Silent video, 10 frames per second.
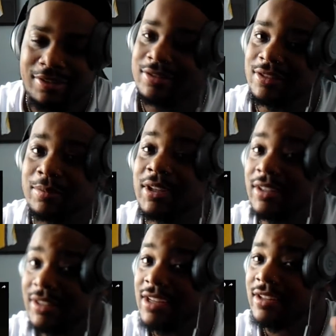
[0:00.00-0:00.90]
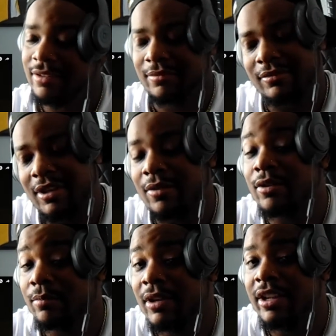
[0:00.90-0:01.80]
So tell you, T, you're a real
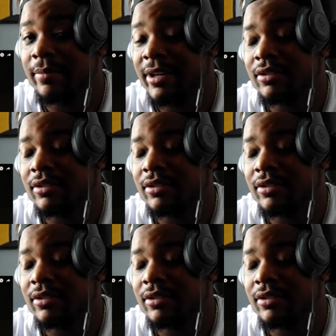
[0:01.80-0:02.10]
player, bro.